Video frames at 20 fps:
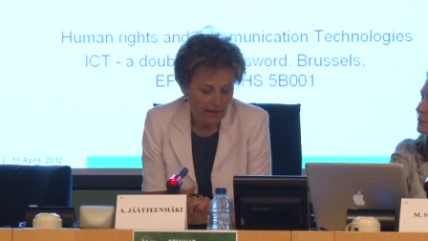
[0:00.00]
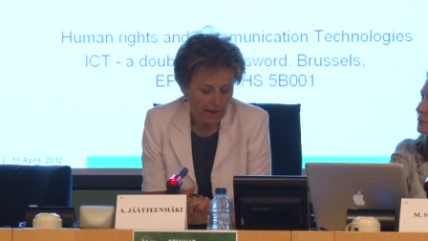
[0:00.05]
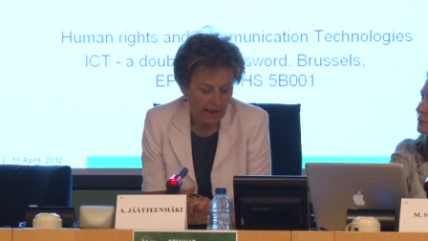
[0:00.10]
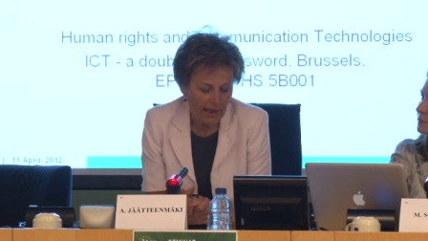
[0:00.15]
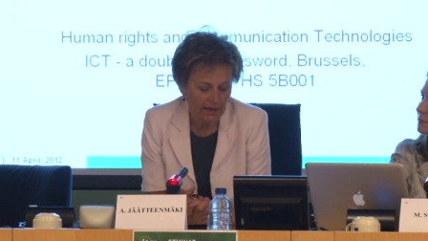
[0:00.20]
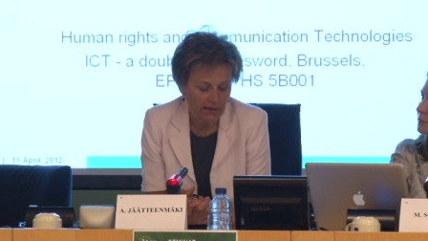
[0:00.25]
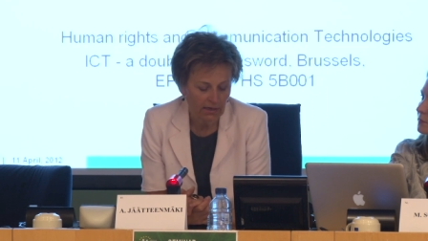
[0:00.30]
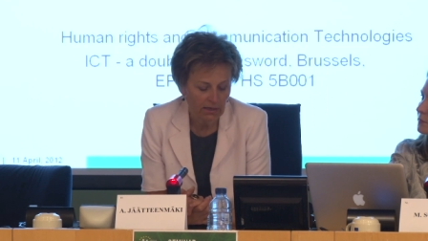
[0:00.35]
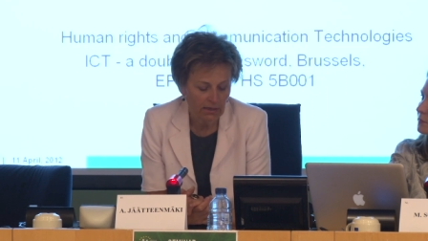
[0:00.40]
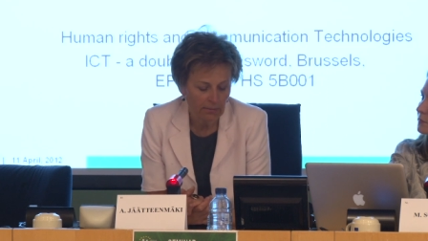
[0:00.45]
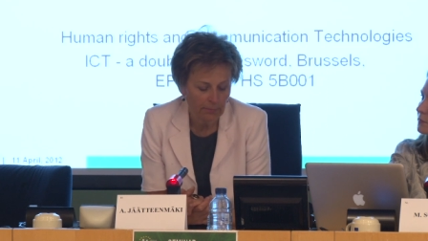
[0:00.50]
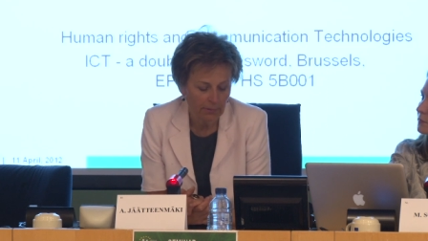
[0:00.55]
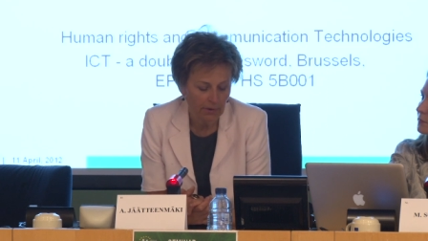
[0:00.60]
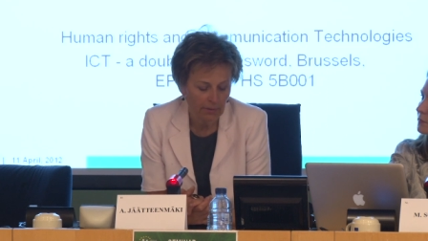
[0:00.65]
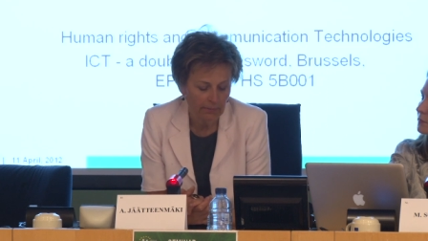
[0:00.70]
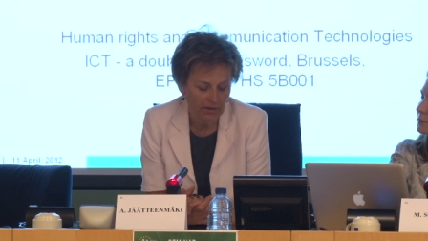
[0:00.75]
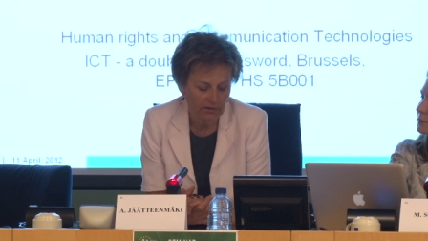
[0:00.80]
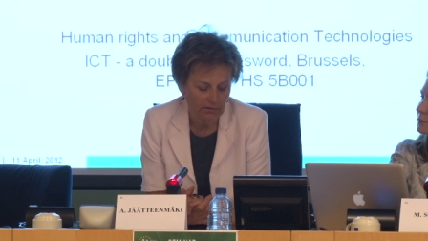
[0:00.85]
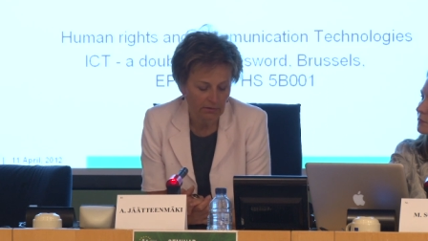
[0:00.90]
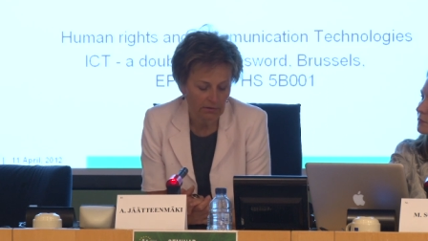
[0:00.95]
and
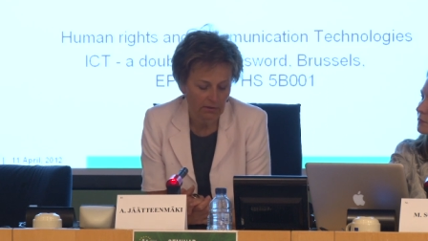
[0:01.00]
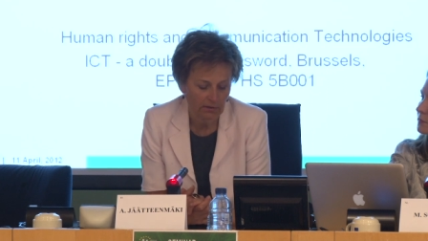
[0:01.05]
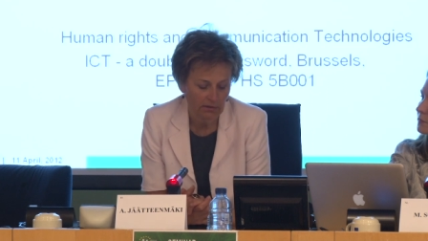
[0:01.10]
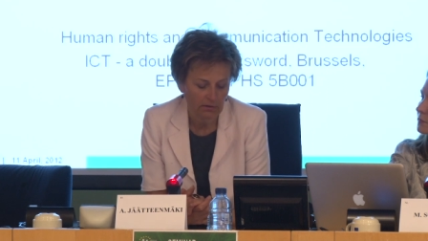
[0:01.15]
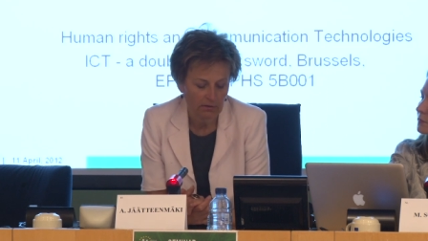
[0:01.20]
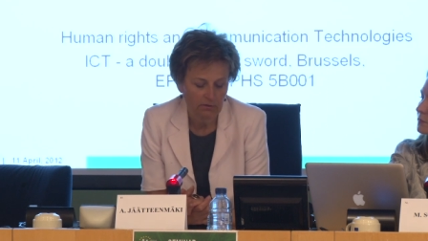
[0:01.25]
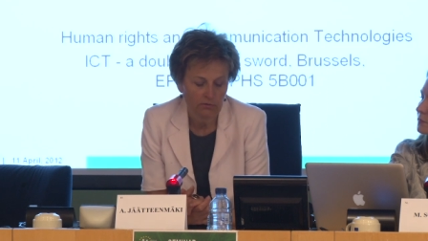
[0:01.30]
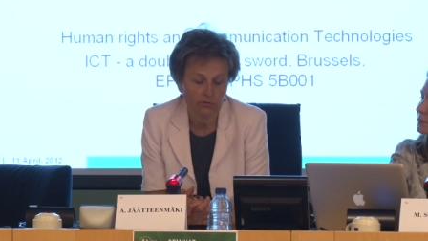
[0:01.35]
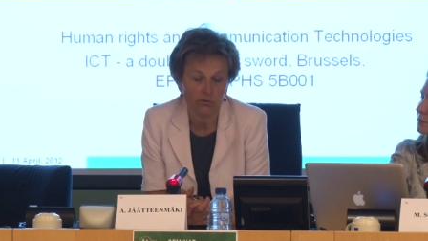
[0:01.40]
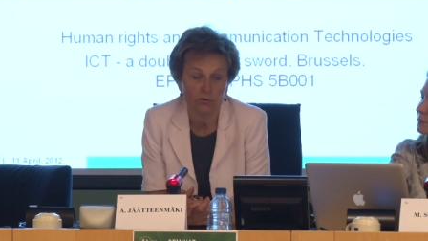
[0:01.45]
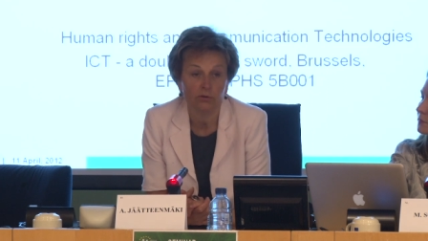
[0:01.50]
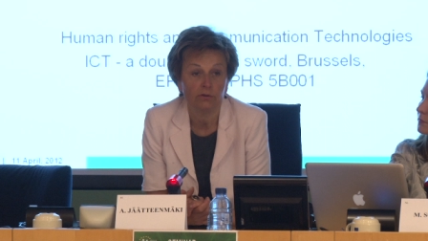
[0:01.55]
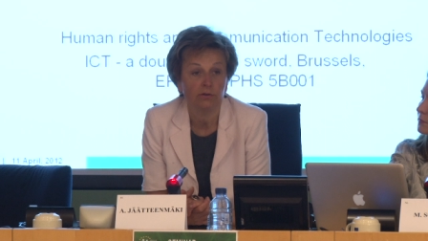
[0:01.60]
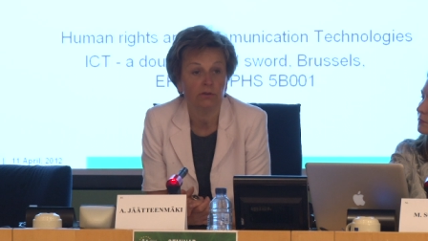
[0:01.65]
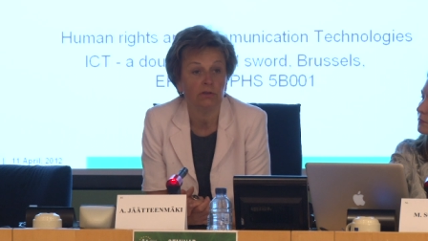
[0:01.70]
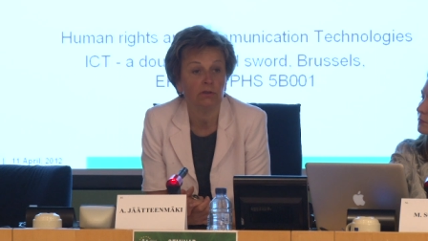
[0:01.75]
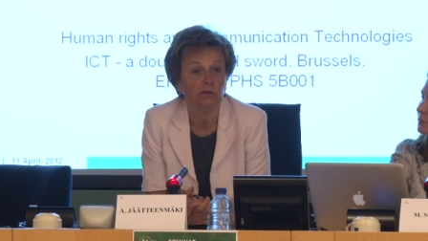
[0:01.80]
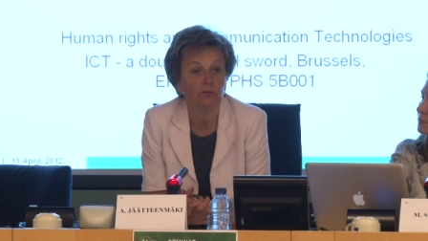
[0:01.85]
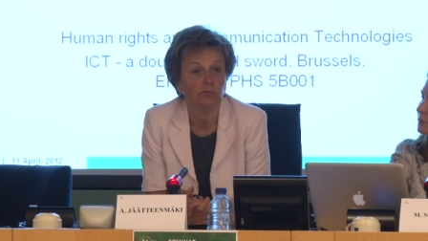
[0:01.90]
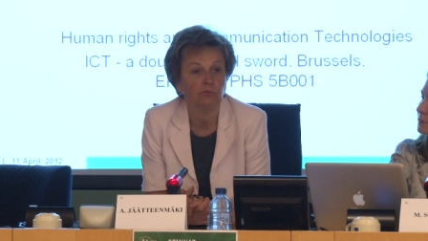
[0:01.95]
implementing the
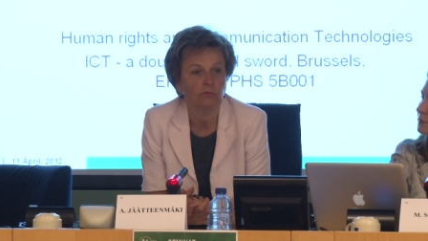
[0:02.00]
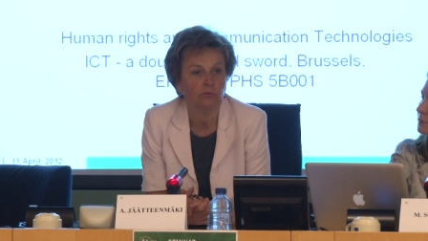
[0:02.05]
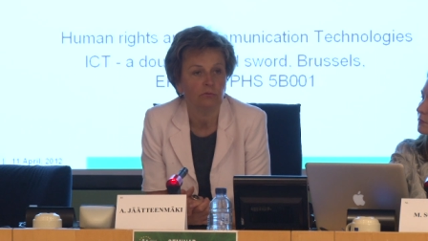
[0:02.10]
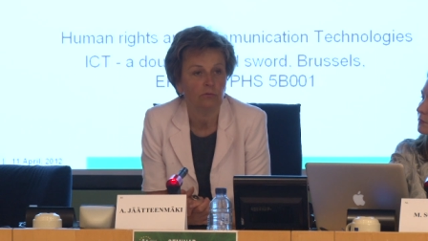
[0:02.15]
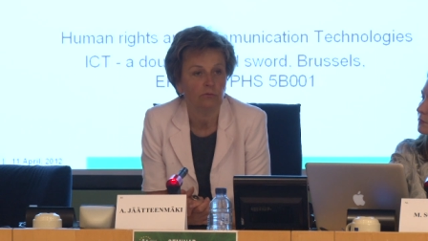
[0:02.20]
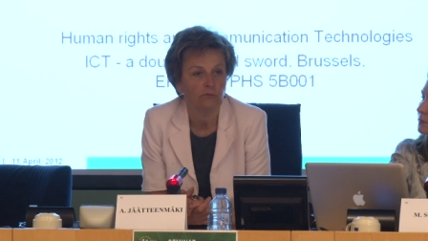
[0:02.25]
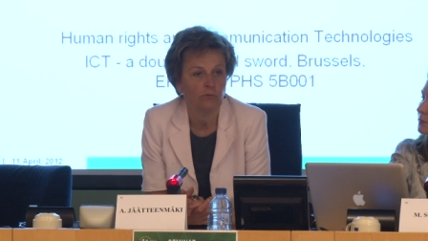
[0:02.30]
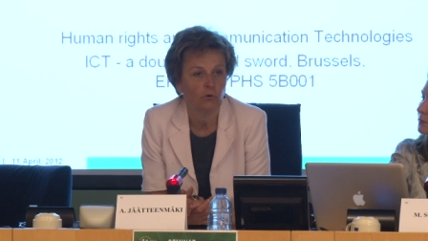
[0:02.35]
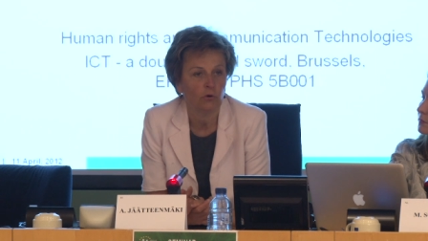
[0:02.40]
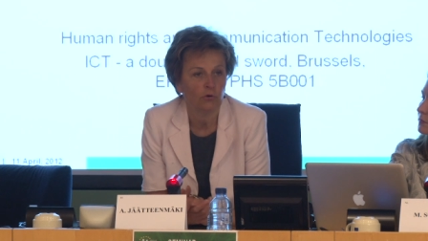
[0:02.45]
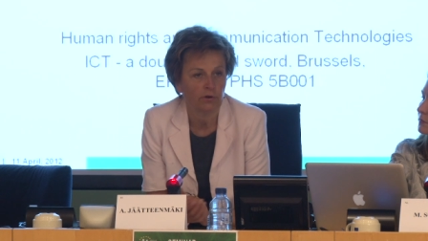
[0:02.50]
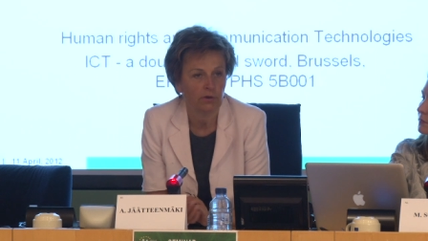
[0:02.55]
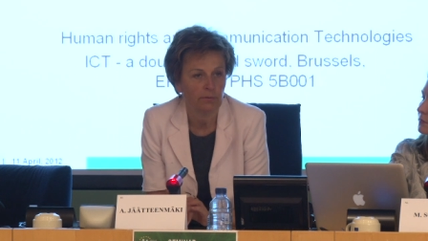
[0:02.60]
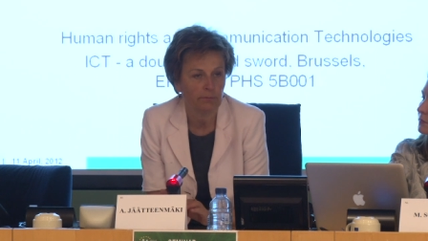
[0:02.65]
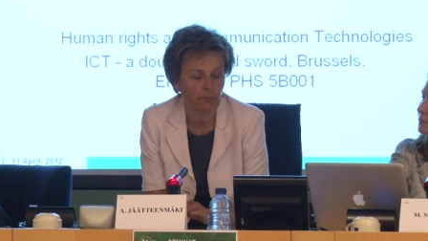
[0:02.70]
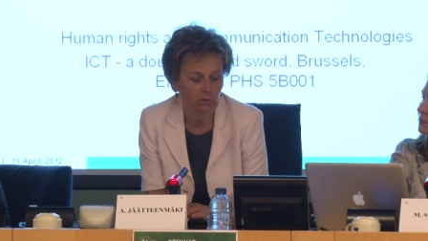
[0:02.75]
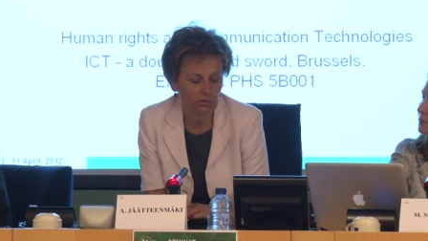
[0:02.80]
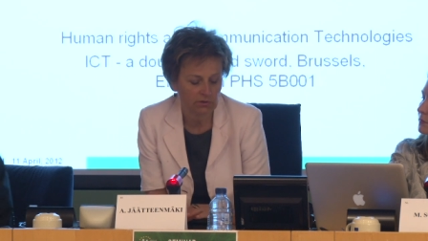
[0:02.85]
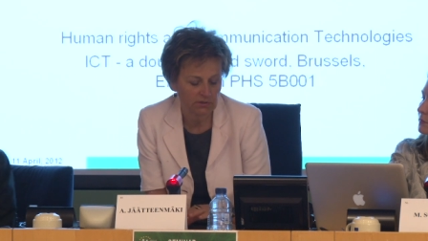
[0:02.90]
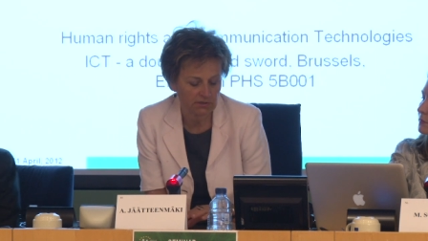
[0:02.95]
EU foreign
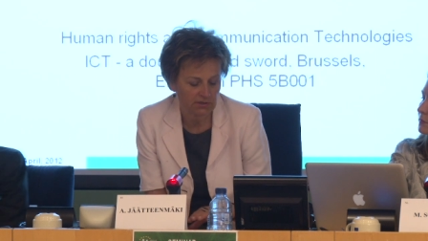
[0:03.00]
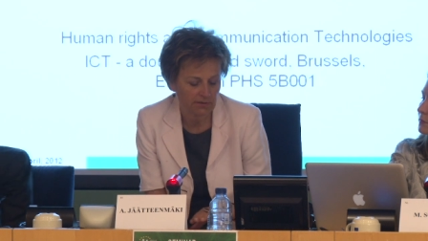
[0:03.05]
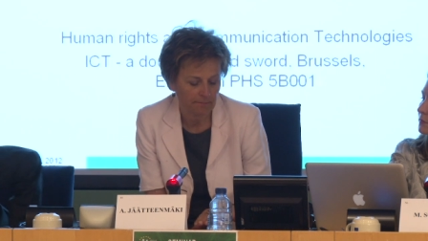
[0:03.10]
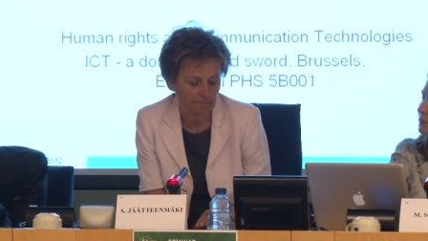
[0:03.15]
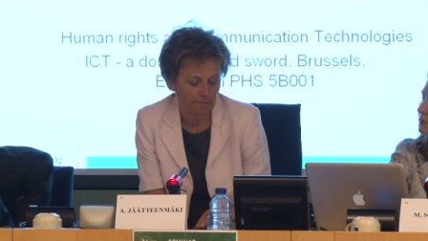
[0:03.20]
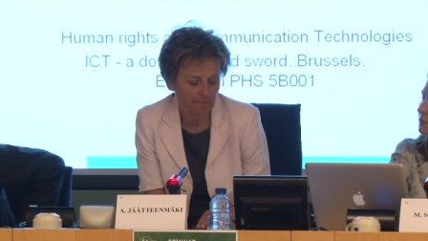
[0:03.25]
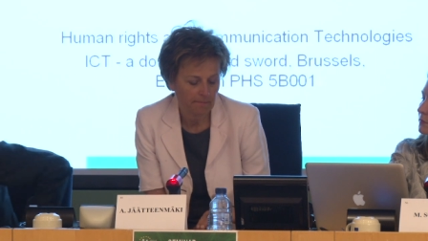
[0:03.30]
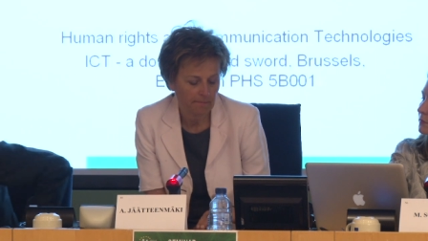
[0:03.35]
policy.